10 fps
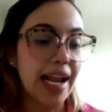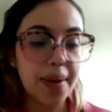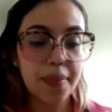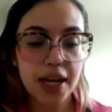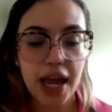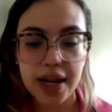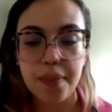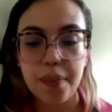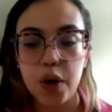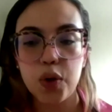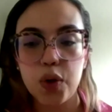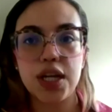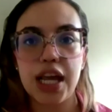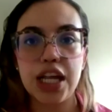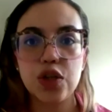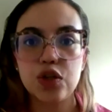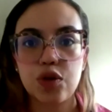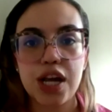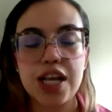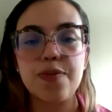eliminating polluting
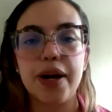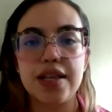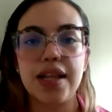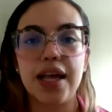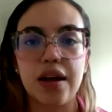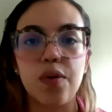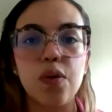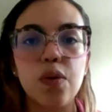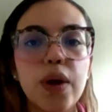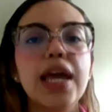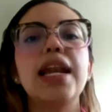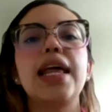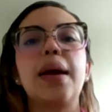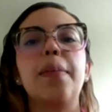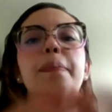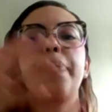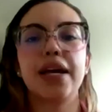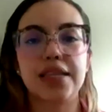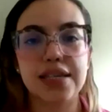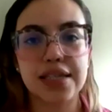industries, but it's like a
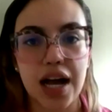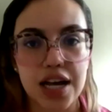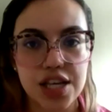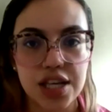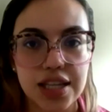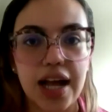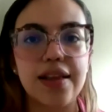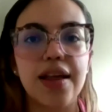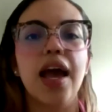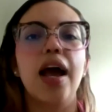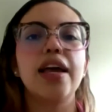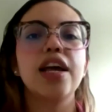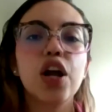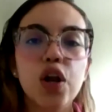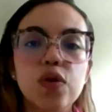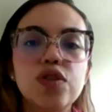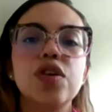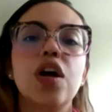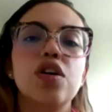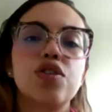big discussion that
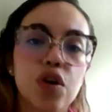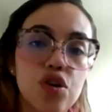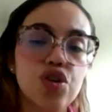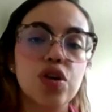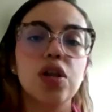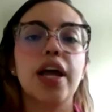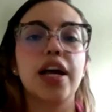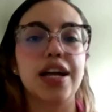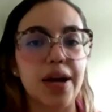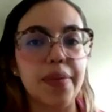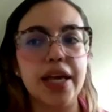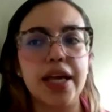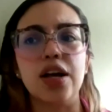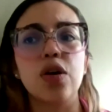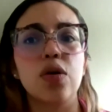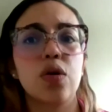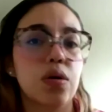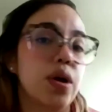includes social, economic, and